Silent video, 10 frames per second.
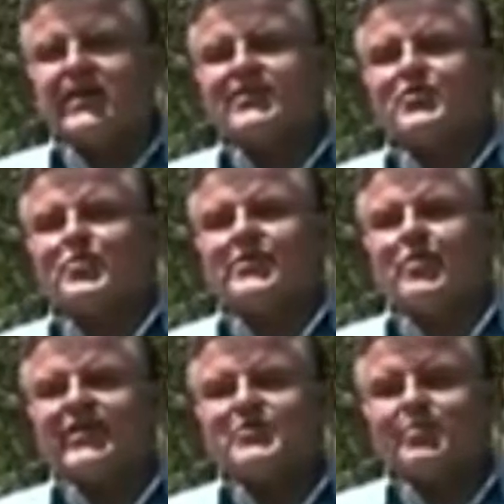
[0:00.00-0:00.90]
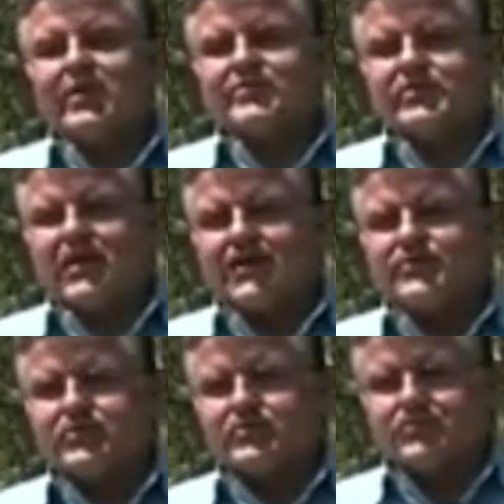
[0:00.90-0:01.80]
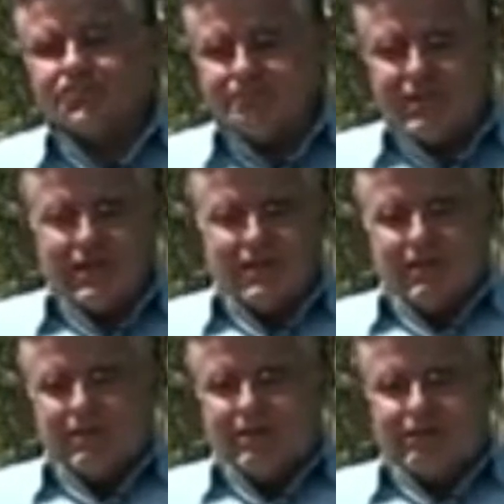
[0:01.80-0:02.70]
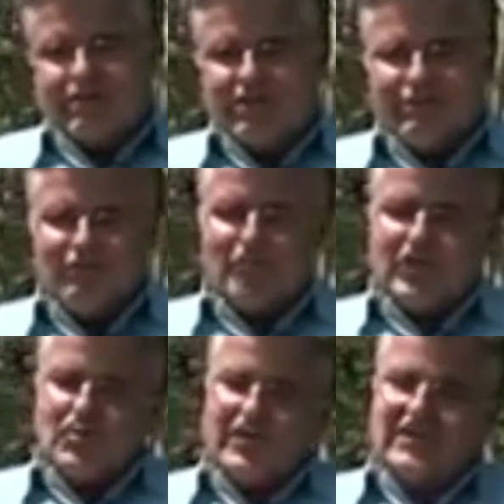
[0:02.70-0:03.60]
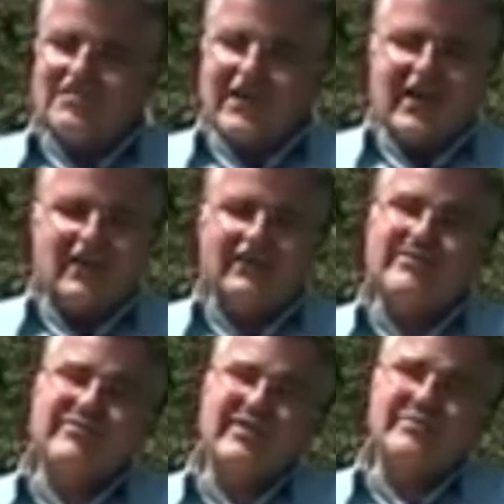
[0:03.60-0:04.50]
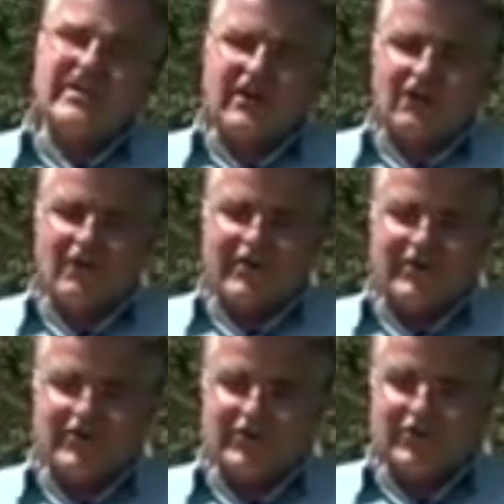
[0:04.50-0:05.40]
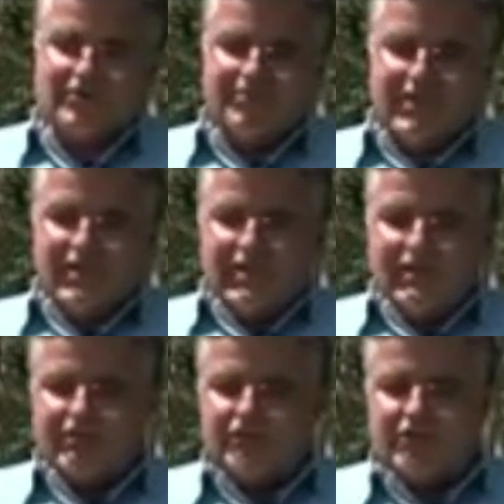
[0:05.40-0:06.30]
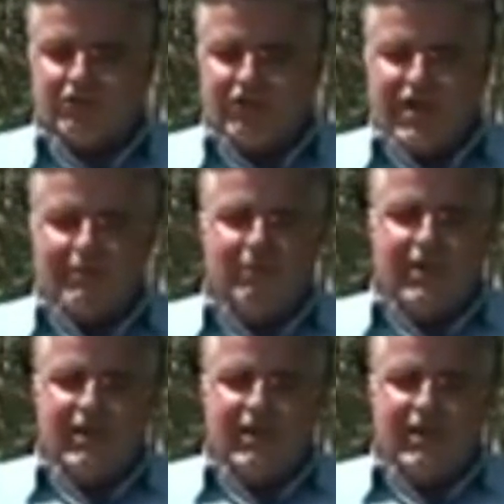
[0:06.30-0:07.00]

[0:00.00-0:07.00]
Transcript: and 3 waist belt sizes. The difference between the male and the female harnesses is the shape